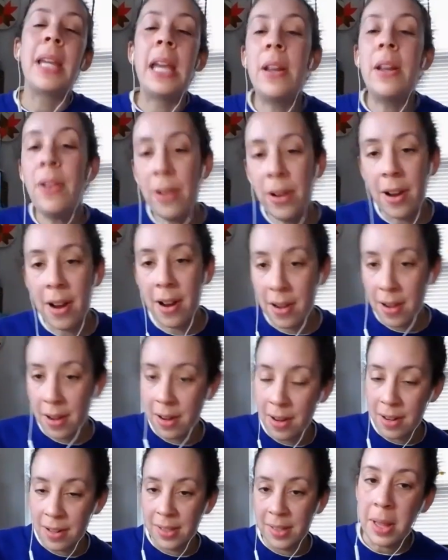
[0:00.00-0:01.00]

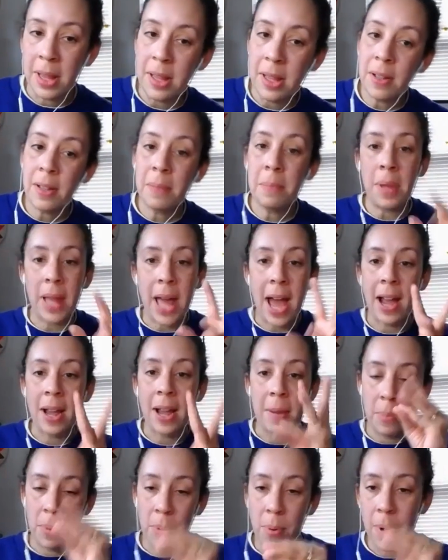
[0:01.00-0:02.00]
kindergartners, little
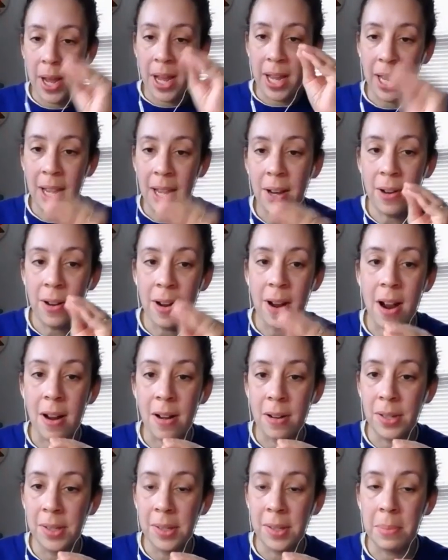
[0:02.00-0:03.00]
black boy
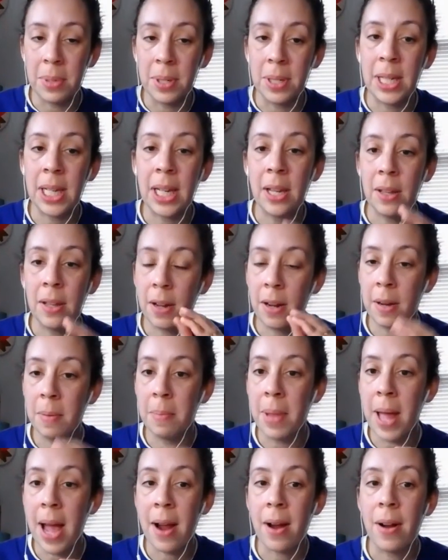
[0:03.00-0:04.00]
kindergartners in particular, and
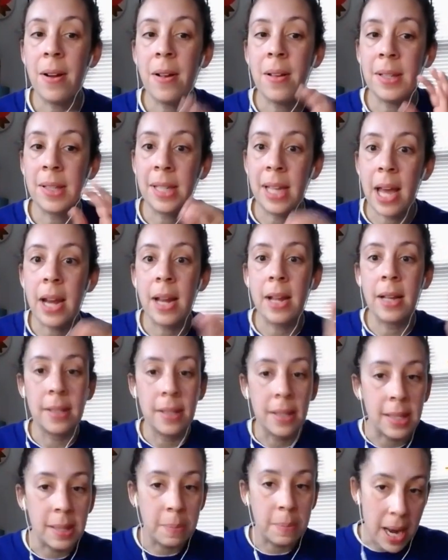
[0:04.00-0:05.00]
black girls getting
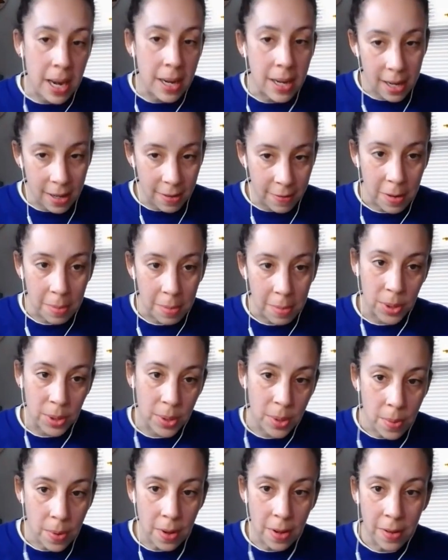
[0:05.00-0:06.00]
suspended from
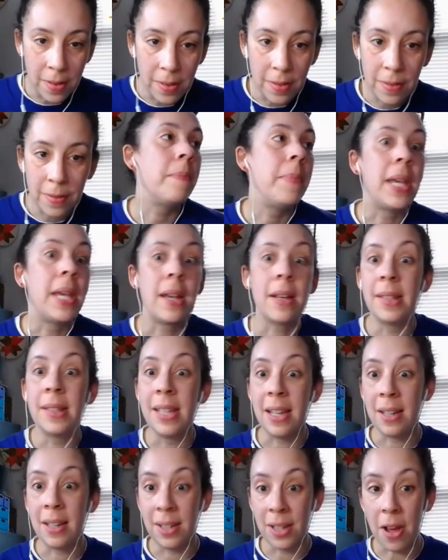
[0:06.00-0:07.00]
school because
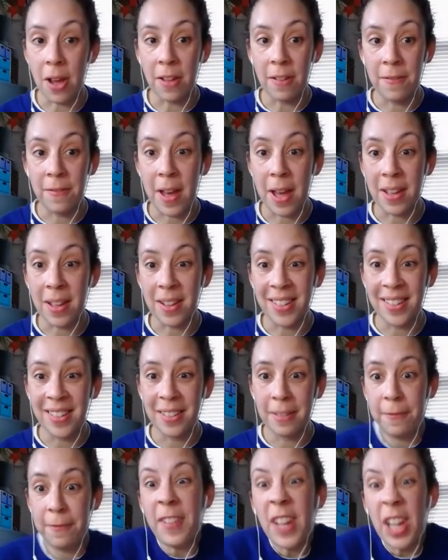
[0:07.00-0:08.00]
the adult felt
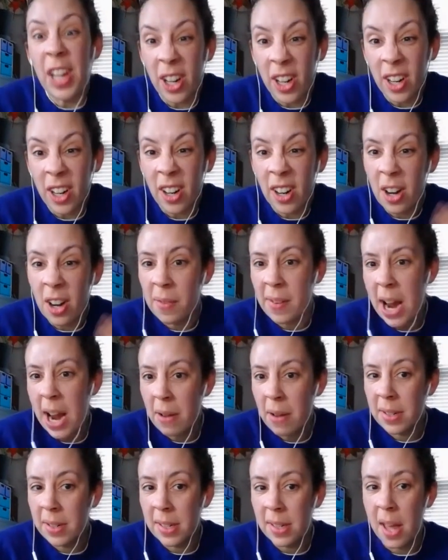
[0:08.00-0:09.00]
fear
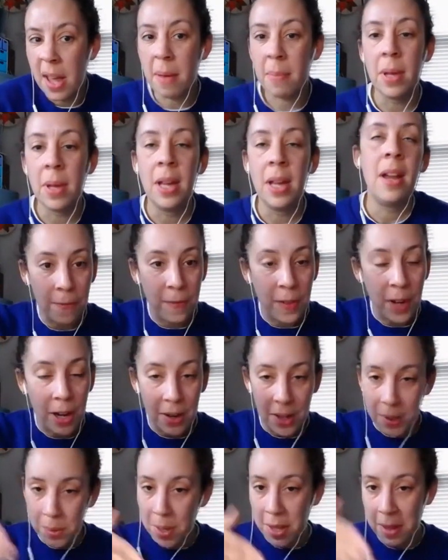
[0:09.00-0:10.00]
around them.
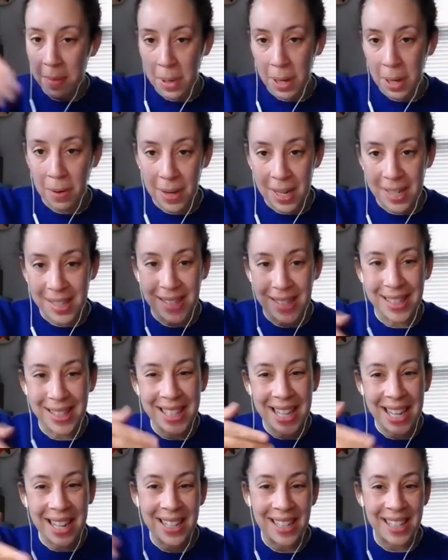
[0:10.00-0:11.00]
Fear is one of the big reasons
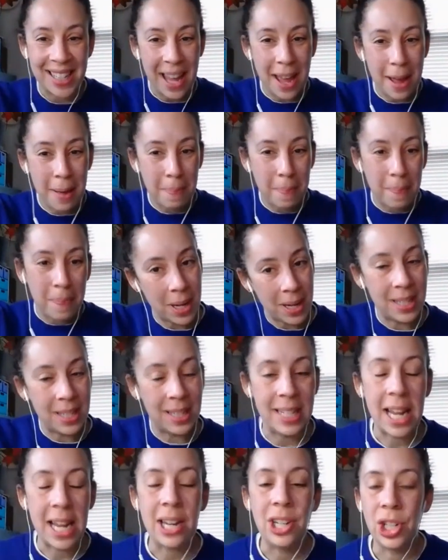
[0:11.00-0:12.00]
kids get in
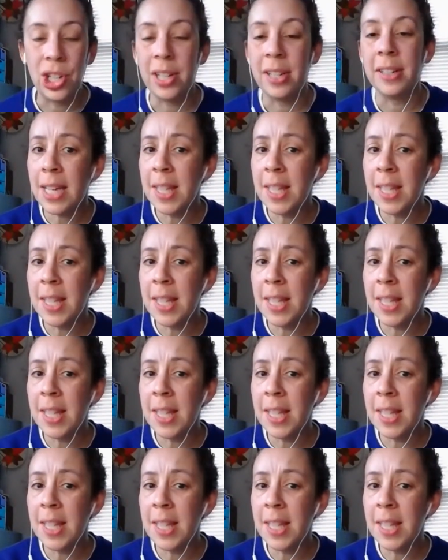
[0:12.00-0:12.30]
detention,